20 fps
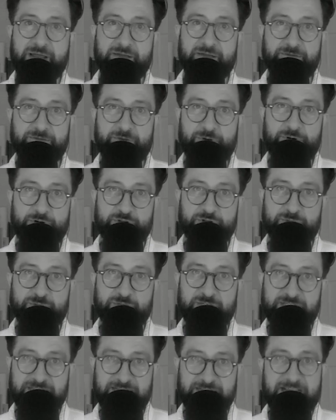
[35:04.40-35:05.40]
of photos,
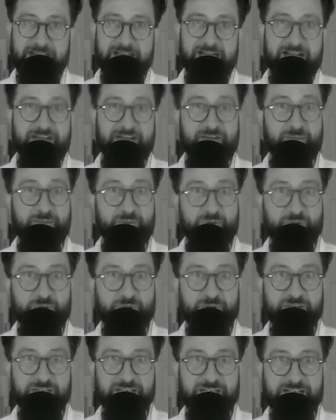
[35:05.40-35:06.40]
because I can't have a book
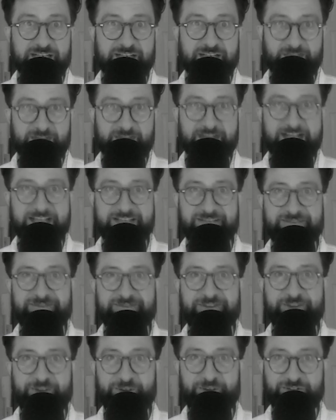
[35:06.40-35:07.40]
with 3,000
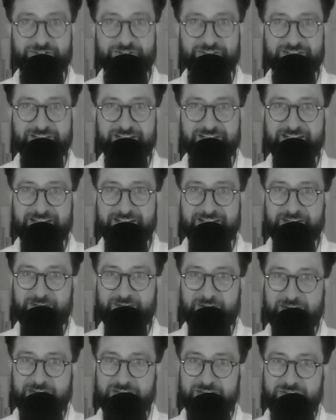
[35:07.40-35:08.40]
photos, right?